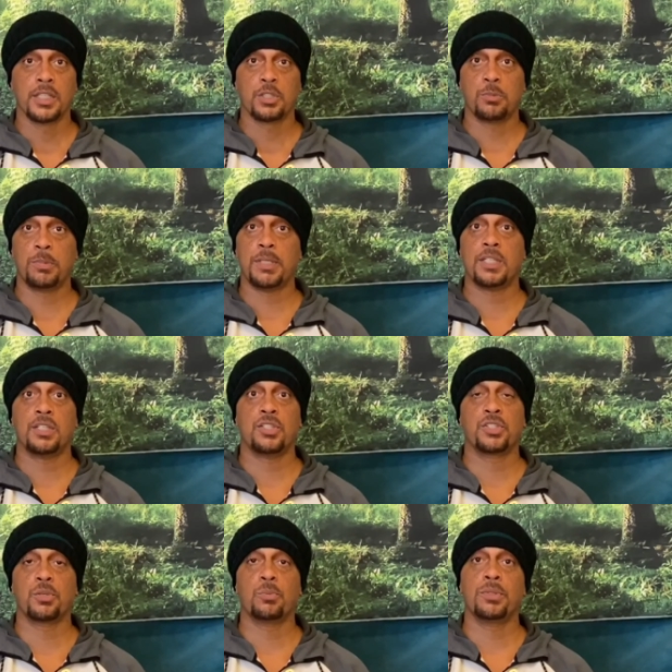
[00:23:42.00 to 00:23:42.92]
speaking to
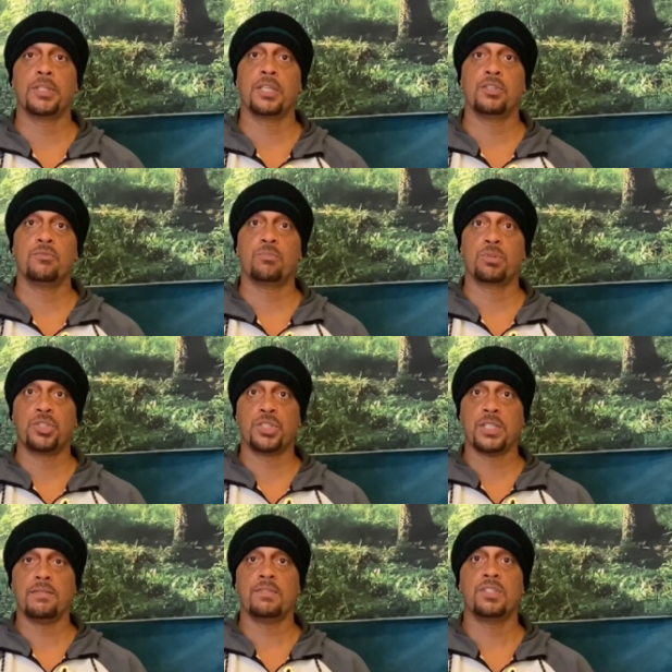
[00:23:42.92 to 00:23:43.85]
someone that you
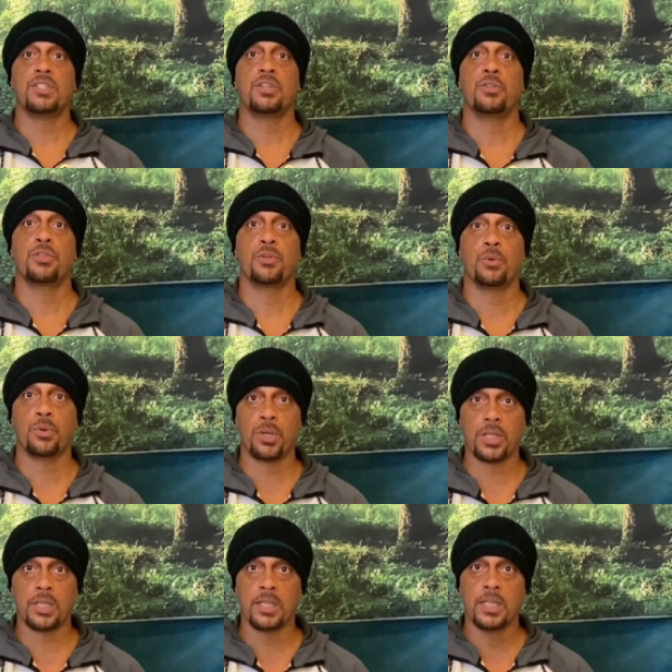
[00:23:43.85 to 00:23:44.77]
perceive as an
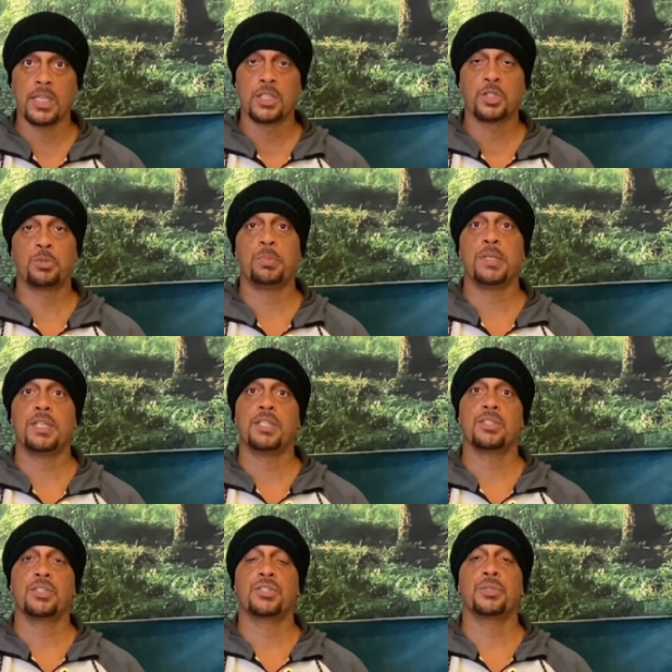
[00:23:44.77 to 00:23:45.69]
authority, speaking
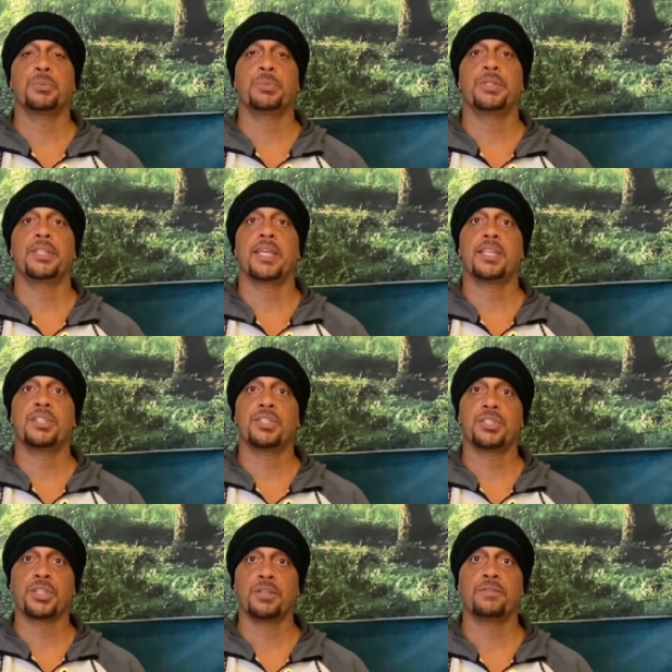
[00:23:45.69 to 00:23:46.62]
to someone that
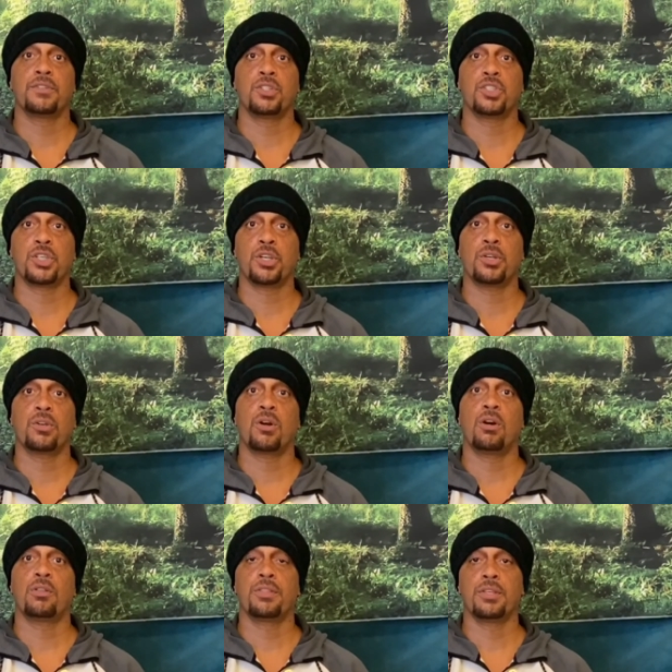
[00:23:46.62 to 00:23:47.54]
is tough to share your
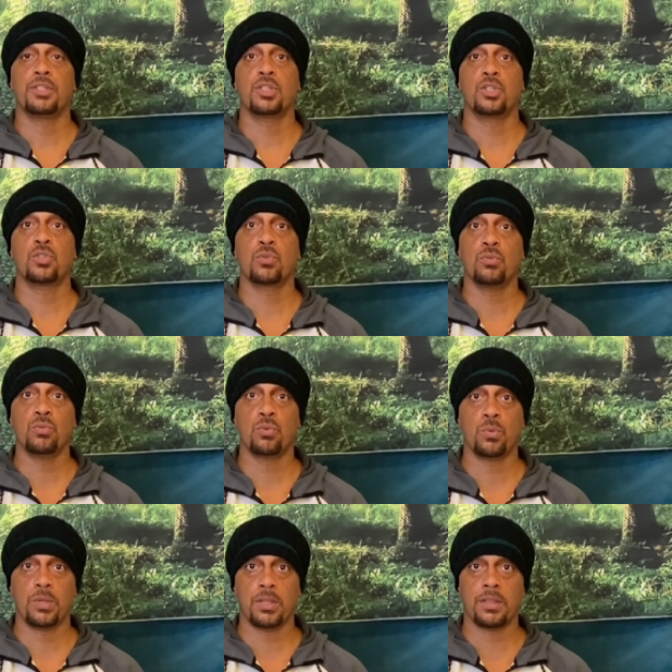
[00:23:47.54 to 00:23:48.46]
authentic truth
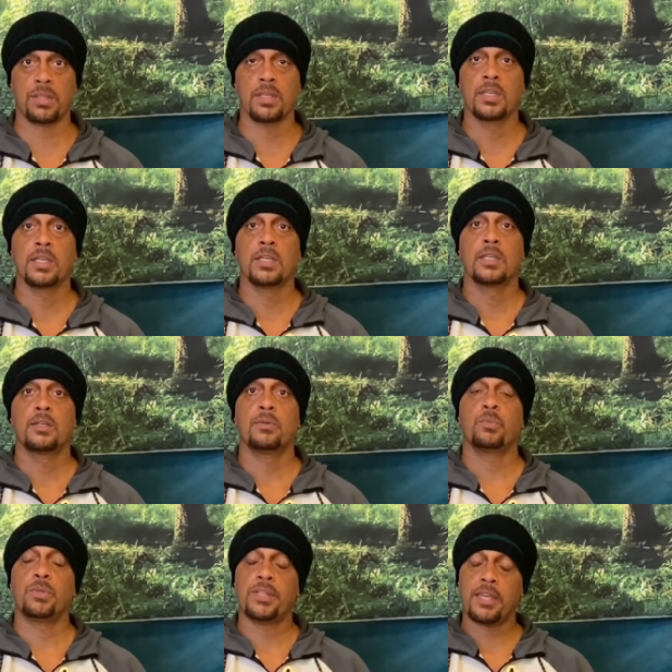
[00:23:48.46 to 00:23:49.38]
with.
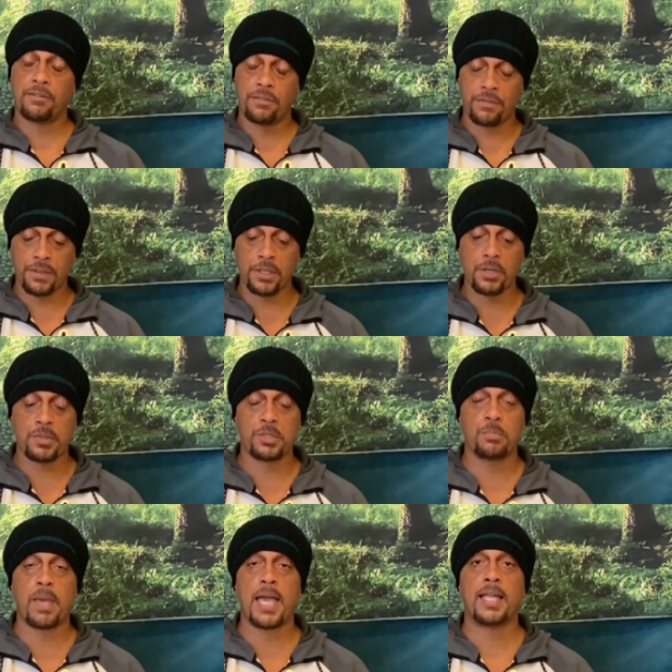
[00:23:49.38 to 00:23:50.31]
When that fear is
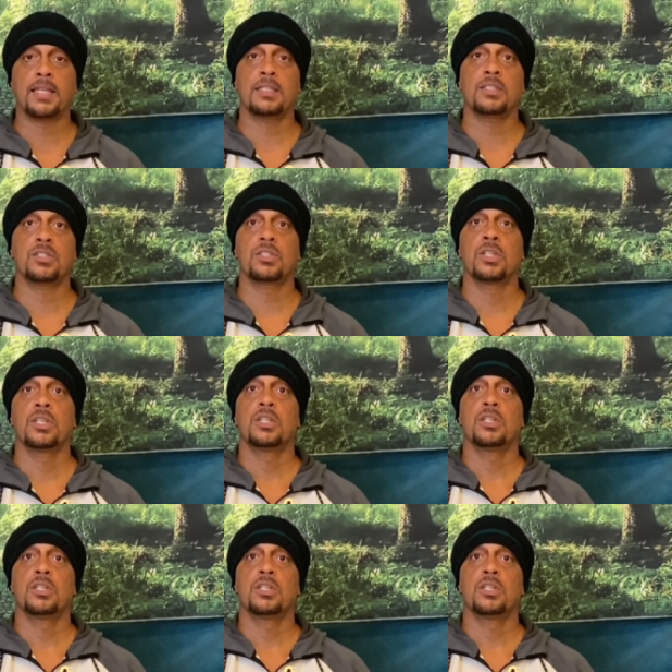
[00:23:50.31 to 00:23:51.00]
balanced,